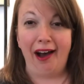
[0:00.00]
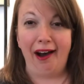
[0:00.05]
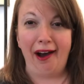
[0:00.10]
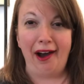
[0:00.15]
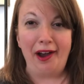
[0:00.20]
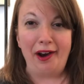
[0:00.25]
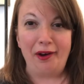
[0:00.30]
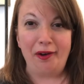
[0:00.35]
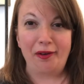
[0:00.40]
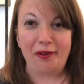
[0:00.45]

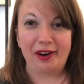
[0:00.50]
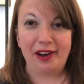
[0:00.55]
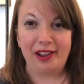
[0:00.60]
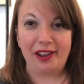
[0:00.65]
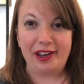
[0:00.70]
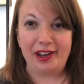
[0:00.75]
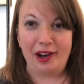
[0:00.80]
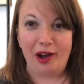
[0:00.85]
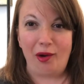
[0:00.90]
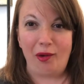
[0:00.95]
I don't
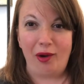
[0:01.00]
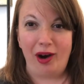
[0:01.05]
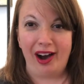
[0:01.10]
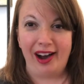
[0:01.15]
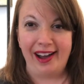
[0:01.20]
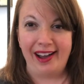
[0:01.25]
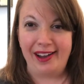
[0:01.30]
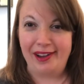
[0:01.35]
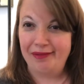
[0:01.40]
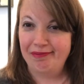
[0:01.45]
really know
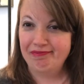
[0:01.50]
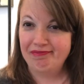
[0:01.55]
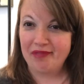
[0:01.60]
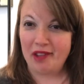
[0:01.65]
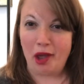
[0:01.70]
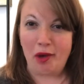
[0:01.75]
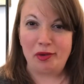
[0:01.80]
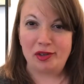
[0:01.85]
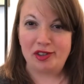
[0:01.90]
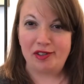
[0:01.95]
why.
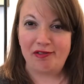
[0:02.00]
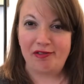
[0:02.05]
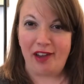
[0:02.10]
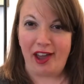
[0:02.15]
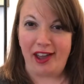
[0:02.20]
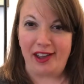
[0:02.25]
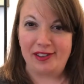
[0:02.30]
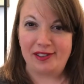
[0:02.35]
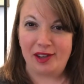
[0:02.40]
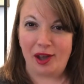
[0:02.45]
It was a
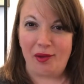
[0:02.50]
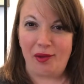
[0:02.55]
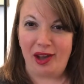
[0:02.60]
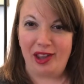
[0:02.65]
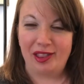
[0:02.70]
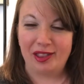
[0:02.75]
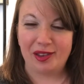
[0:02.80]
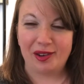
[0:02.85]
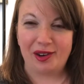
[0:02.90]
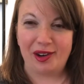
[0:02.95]
phase I
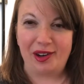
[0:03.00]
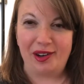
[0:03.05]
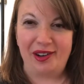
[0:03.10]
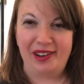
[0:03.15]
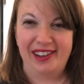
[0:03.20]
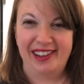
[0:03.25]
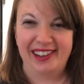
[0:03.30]
went through.